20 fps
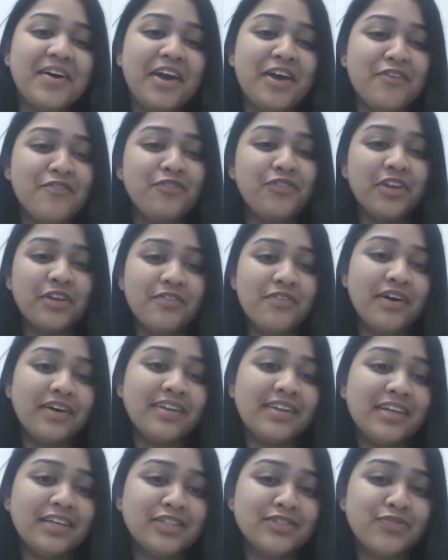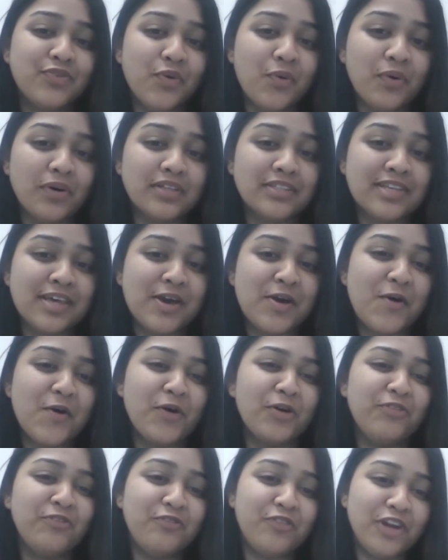everyone is focusing
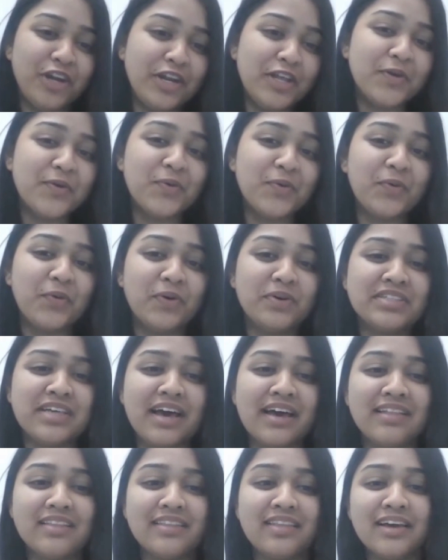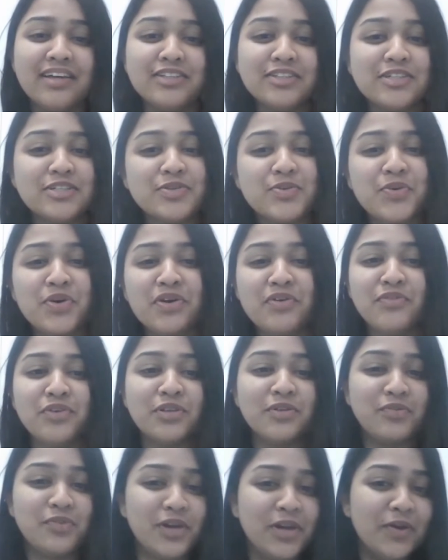on videos, and they're just going for
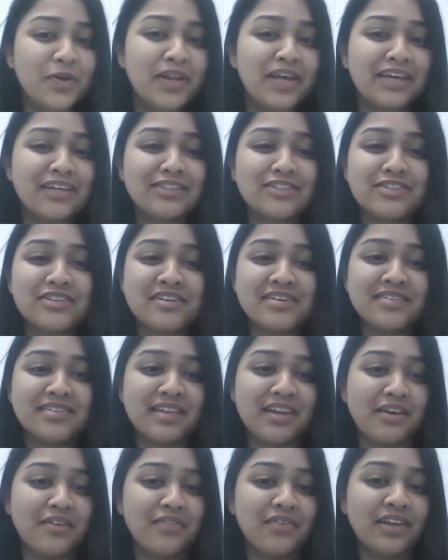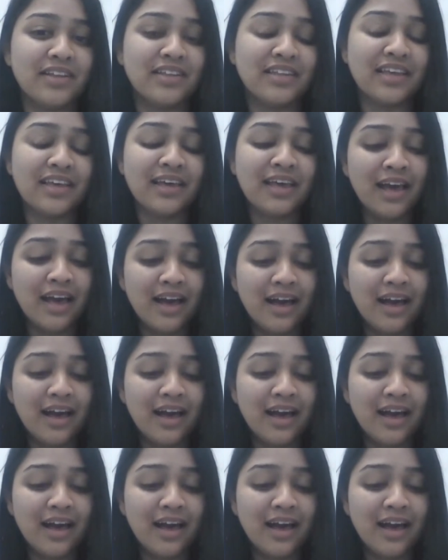the video lectures and everything.